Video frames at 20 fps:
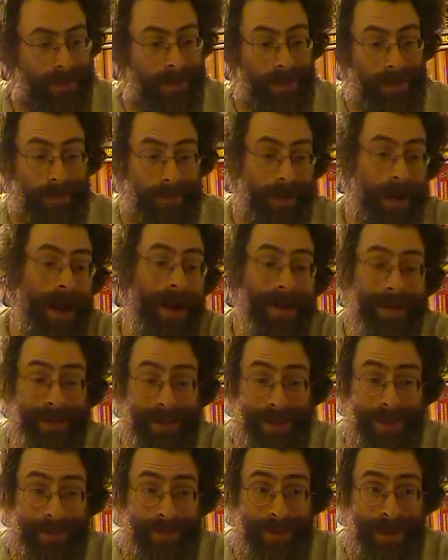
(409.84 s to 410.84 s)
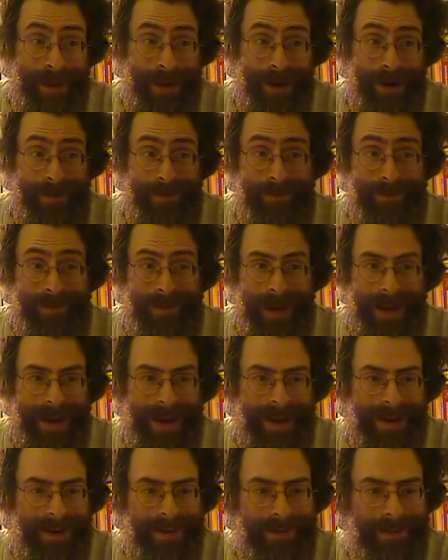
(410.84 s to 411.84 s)
The box is beat up. I
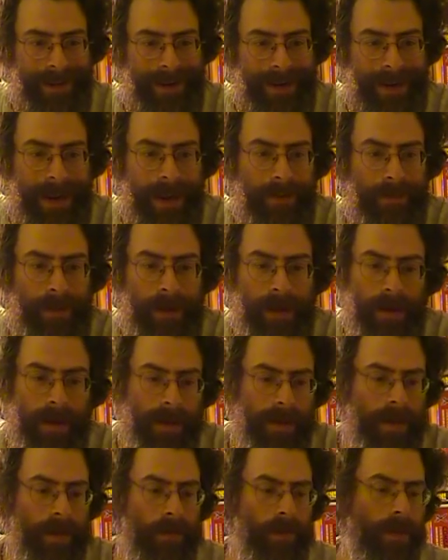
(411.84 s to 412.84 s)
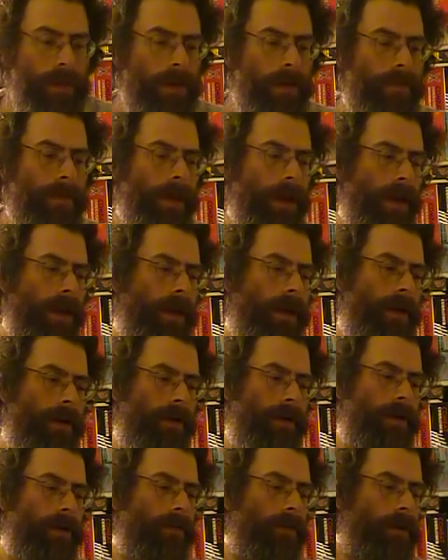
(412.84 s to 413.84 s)
had to retape it because this was something I
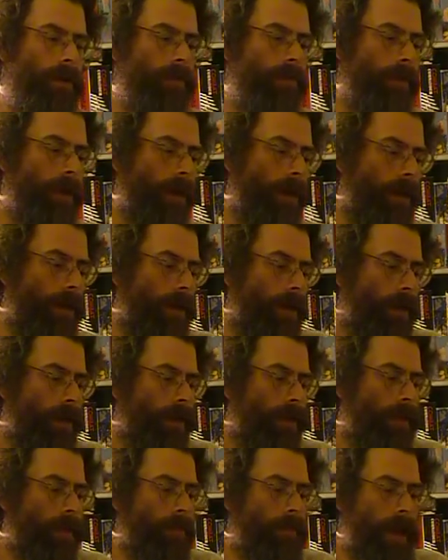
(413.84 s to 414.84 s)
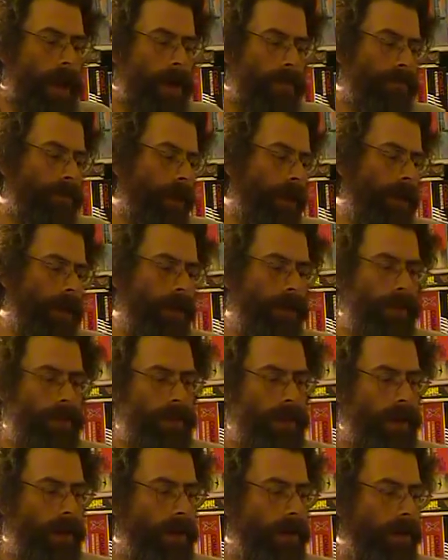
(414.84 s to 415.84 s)
carried with me. The map, like I
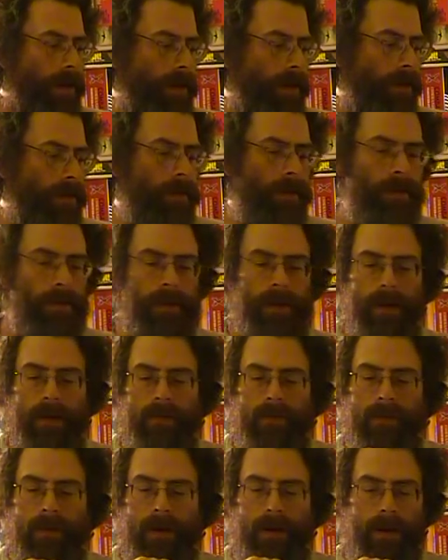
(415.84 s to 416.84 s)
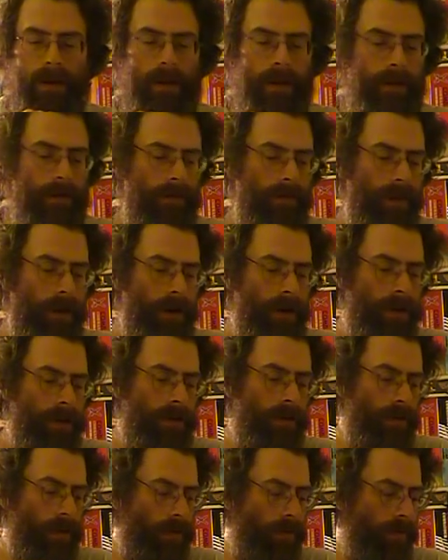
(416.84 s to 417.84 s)
said, intuitive, very, very
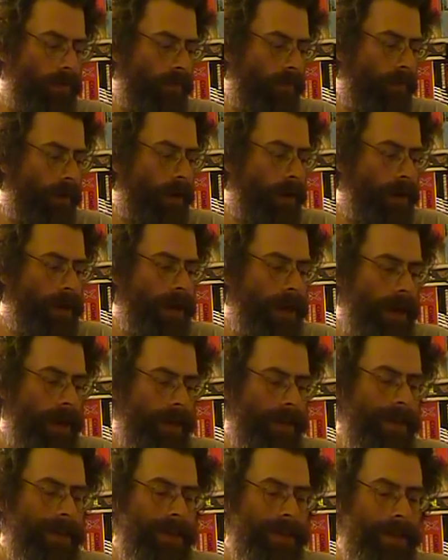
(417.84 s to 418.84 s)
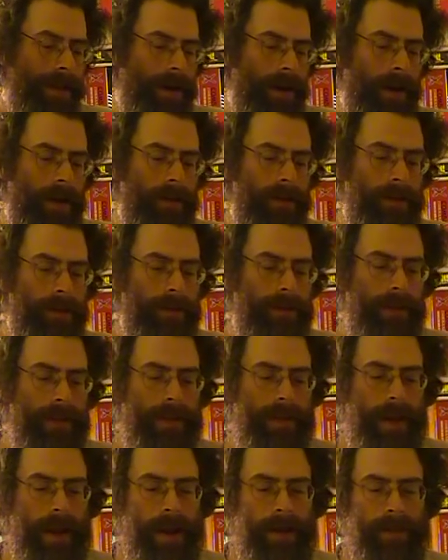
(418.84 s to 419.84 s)
useful, very nice uh, little
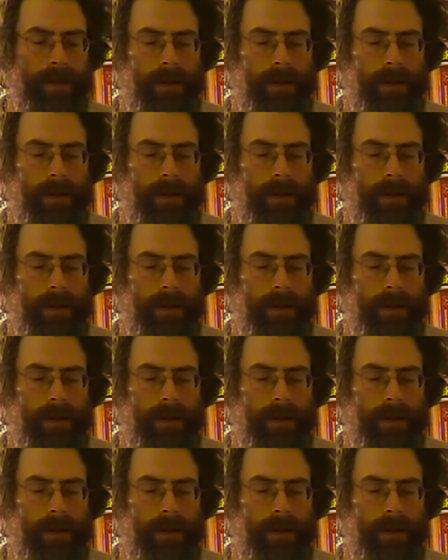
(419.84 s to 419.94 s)
design.